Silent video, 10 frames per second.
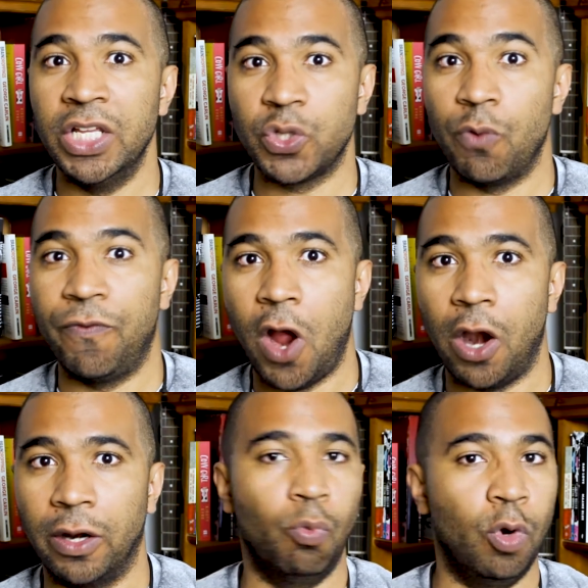so
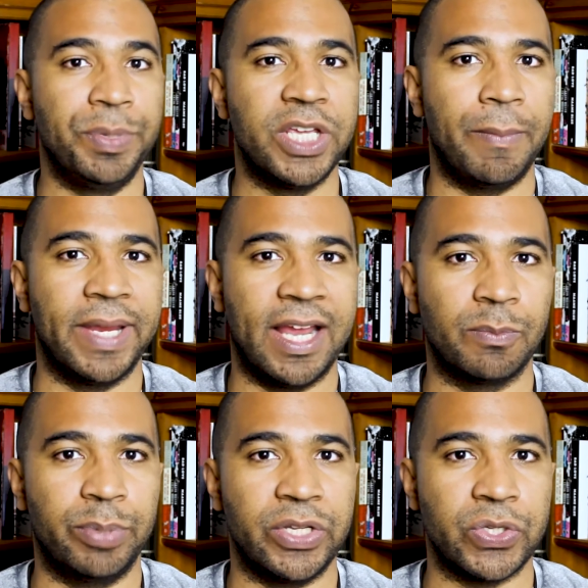far will be coming
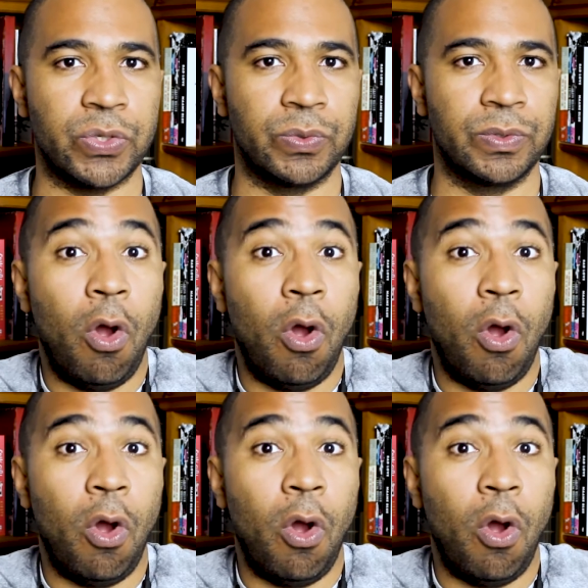out pretty soon.